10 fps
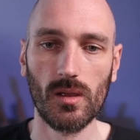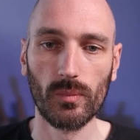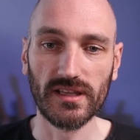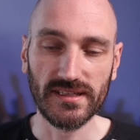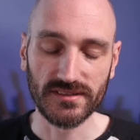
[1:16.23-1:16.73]

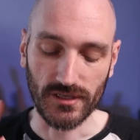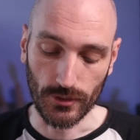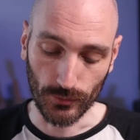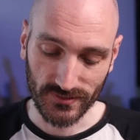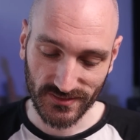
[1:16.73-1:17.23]
Please
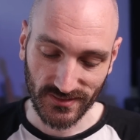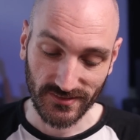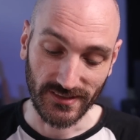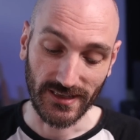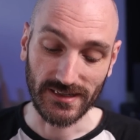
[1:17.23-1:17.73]
note
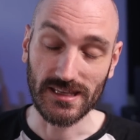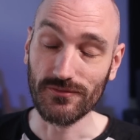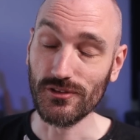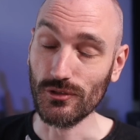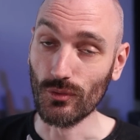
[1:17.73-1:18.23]
that
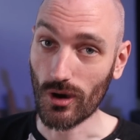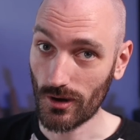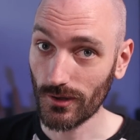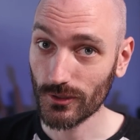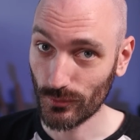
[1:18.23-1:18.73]
if you
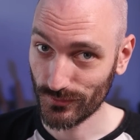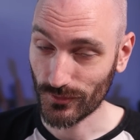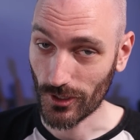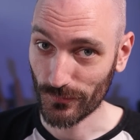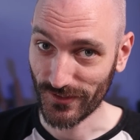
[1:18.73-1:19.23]
are going
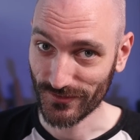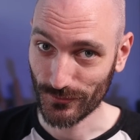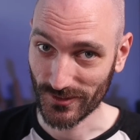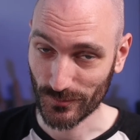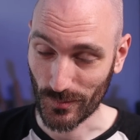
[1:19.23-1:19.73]
to opt
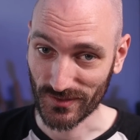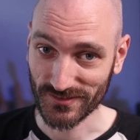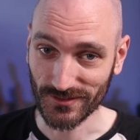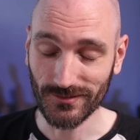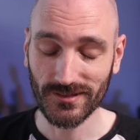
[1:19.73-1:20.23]
into
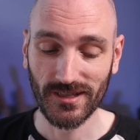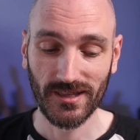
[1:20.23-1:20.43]
experimental,